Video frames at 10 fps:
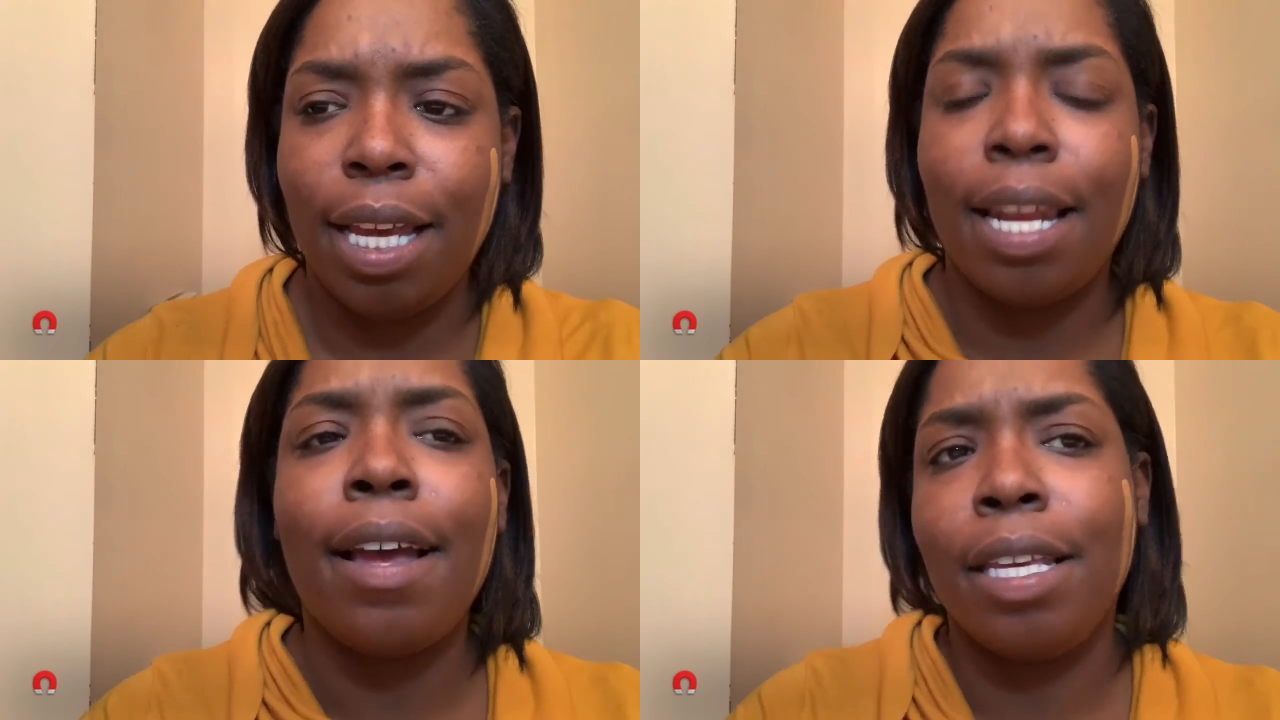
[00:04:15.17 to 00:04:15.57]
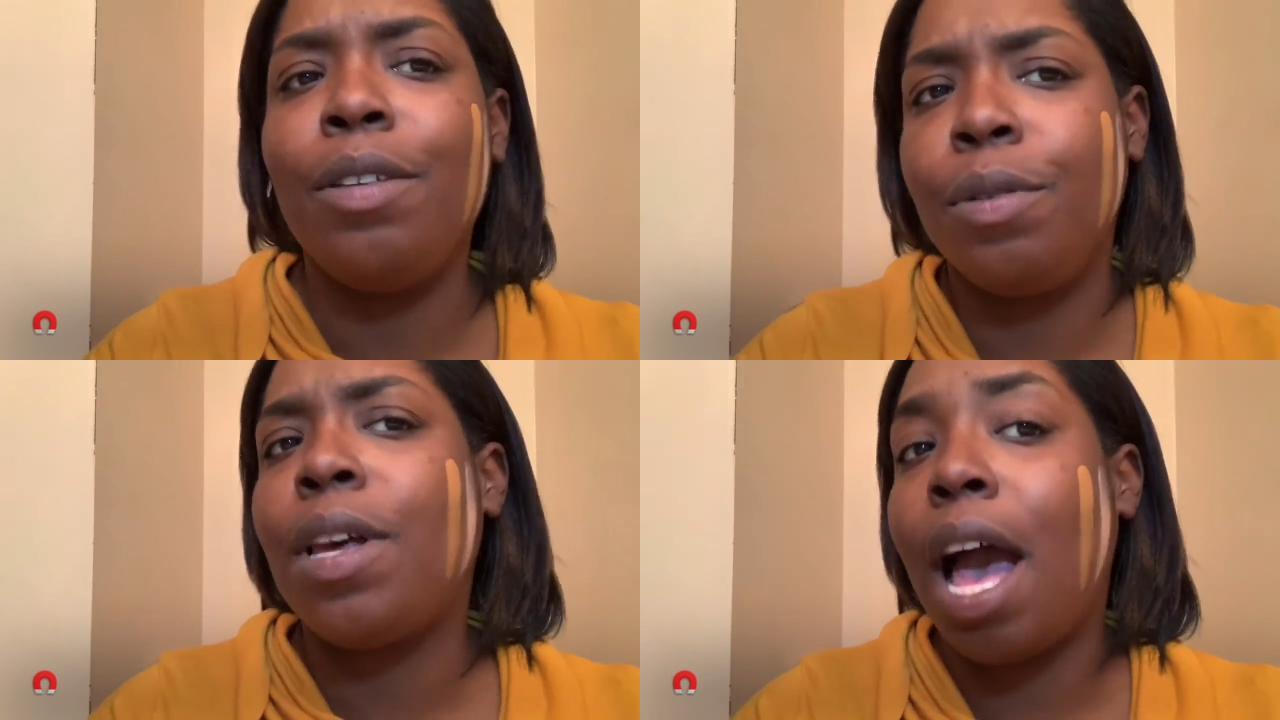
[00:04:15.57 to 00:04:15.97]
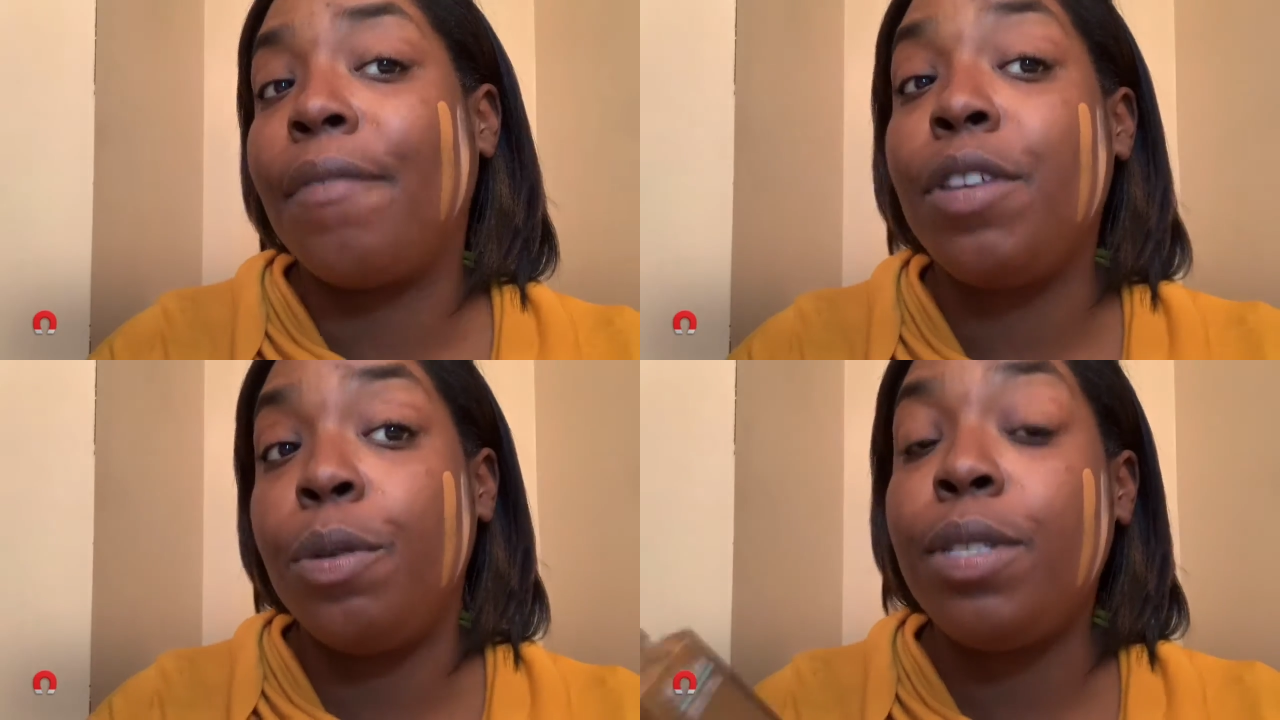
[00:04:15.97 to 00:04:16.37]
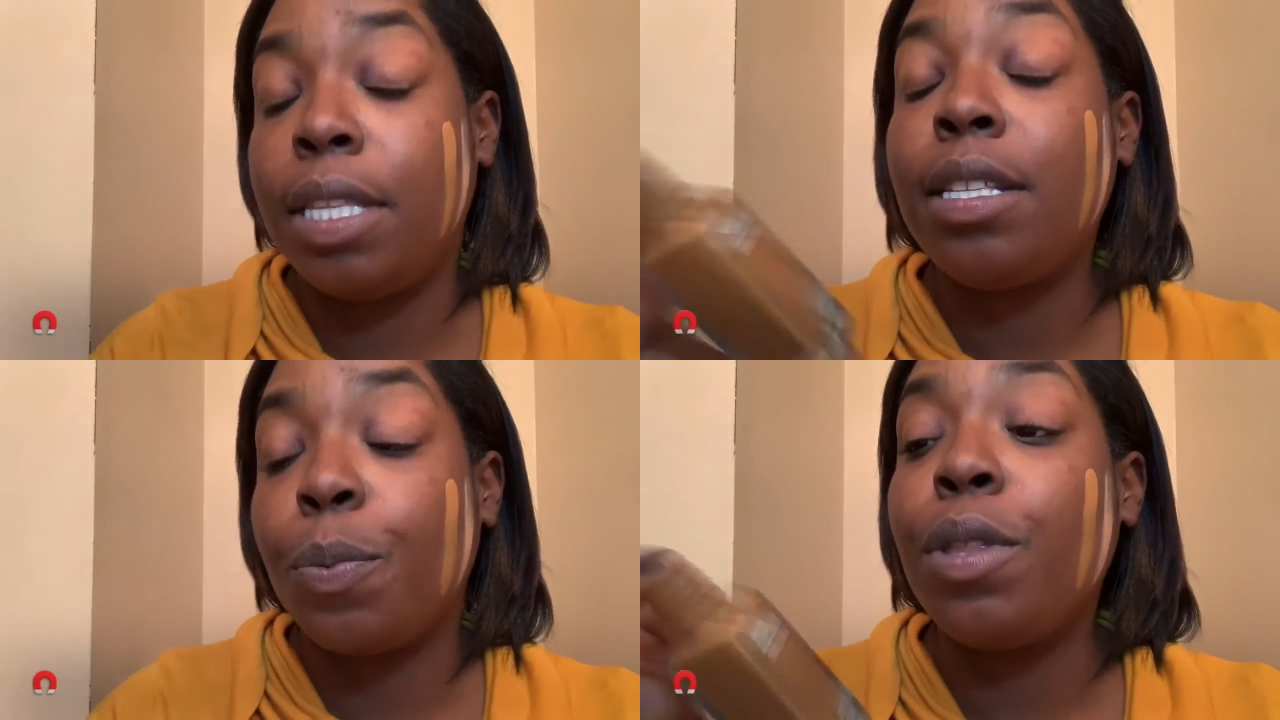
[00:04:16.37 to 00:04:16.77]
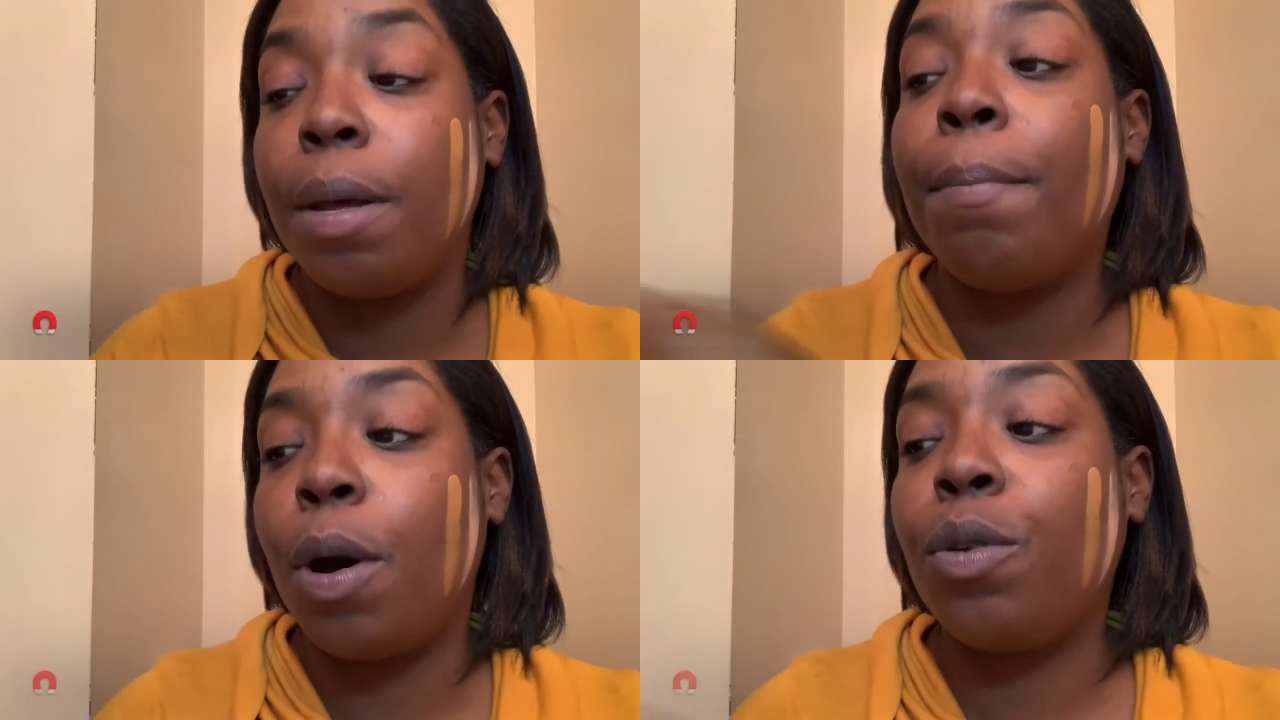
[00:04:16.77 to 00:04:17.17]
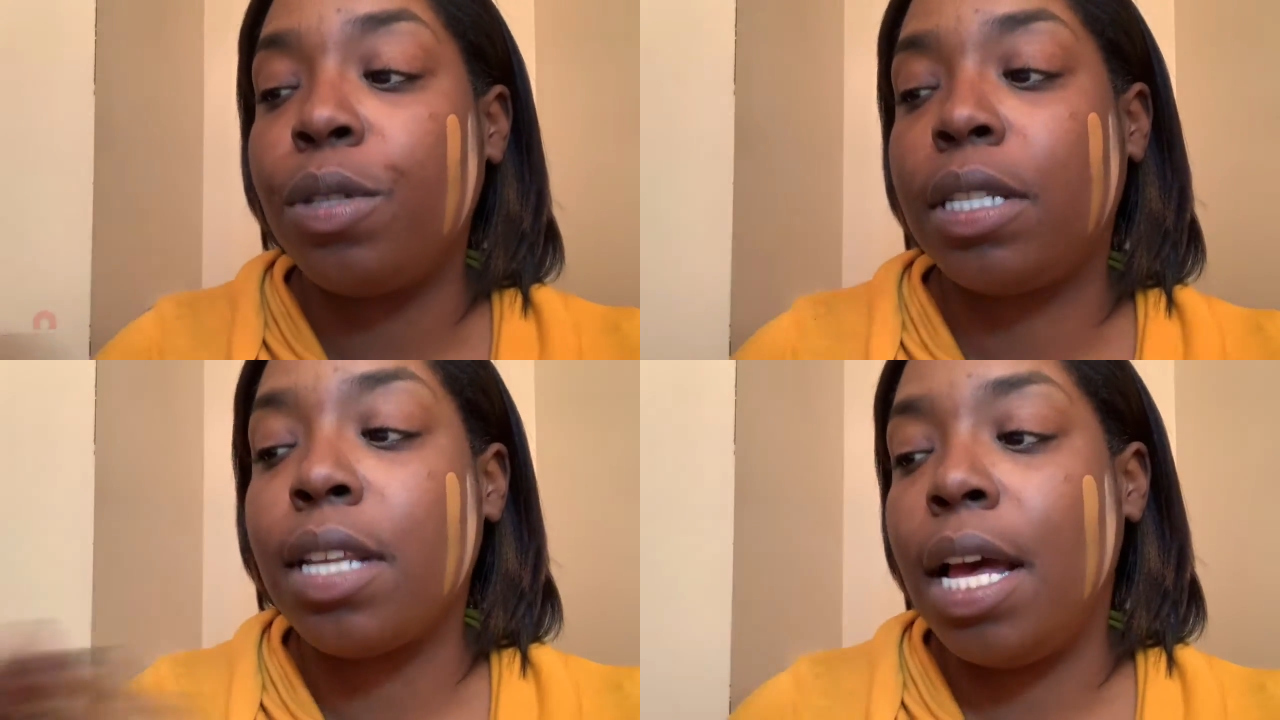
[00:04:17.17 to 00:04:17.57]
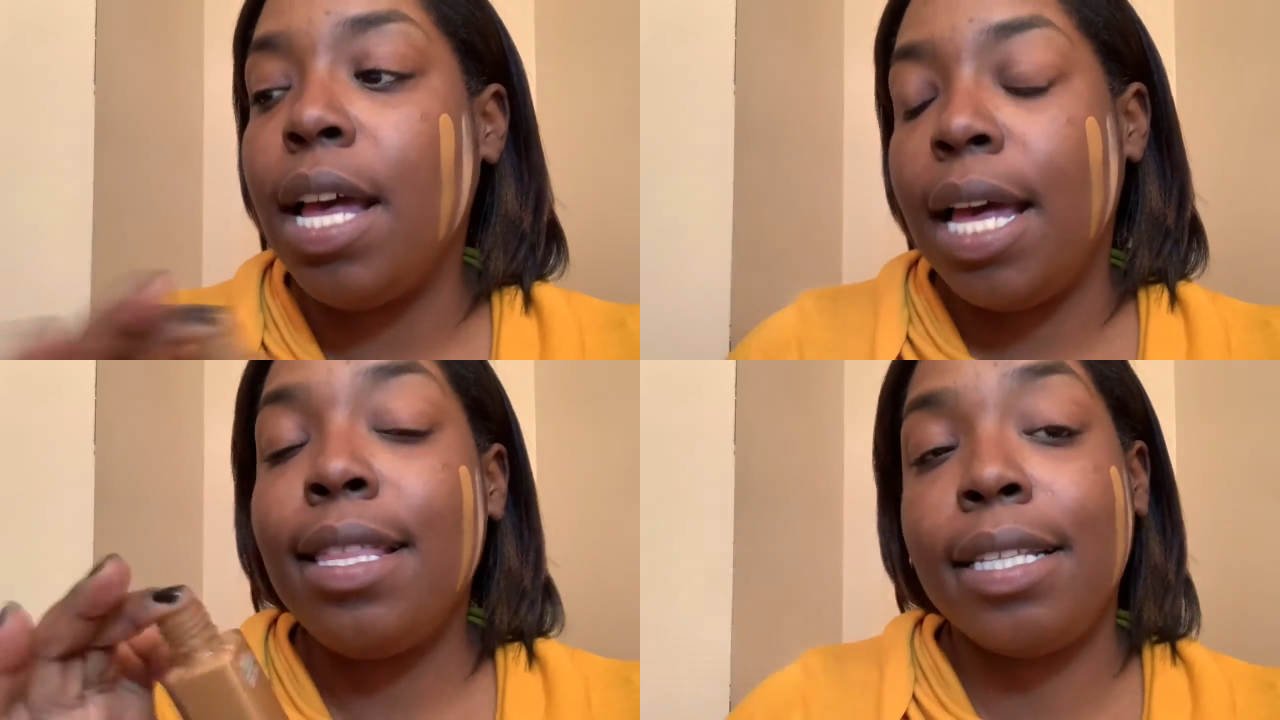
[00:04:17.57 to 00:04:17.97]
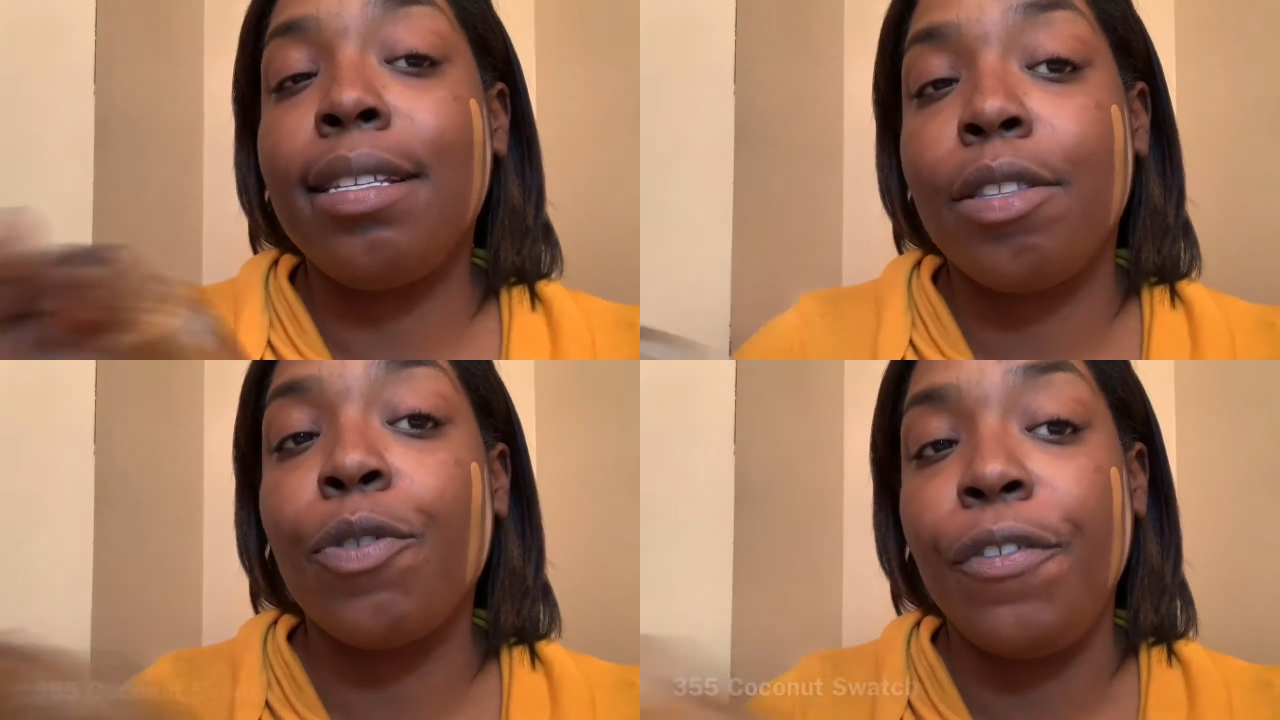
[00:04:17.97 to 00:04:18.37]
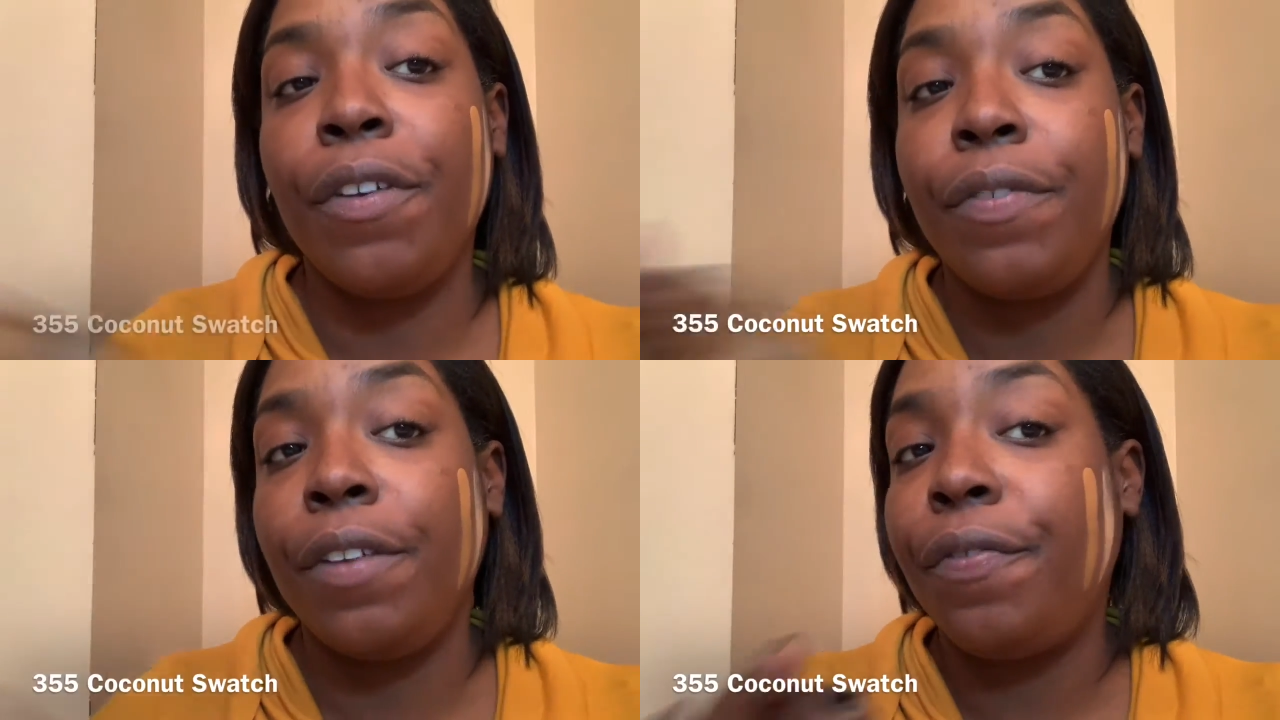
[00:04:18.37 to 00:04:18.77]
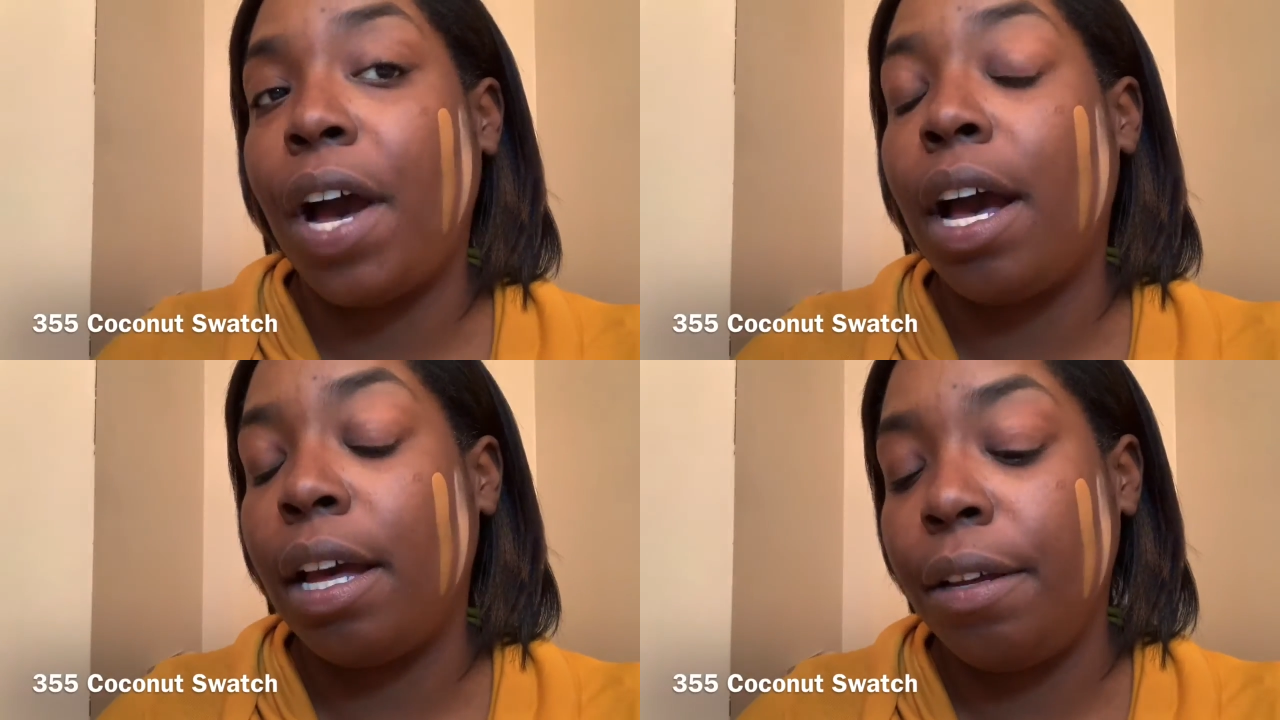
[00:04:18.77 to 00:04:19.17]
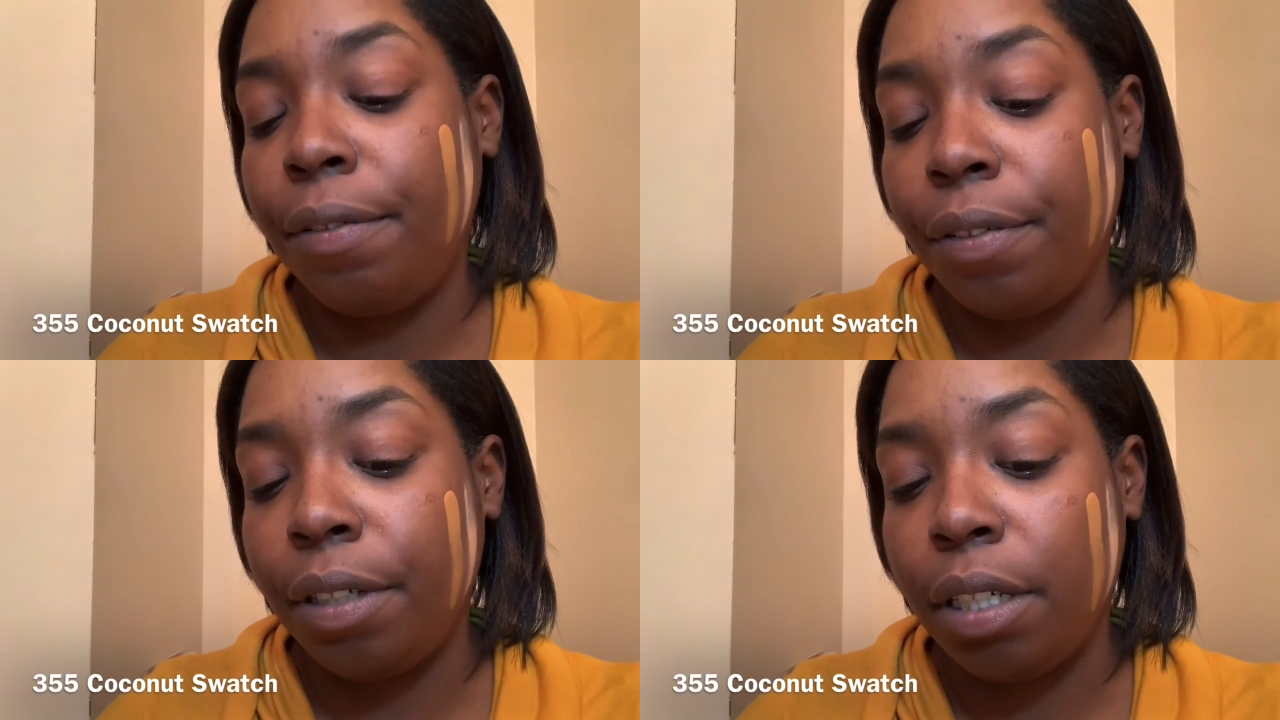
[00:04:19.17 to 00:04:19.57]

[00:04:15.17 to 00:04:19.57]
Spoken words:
And I've used this one the most. This is 355,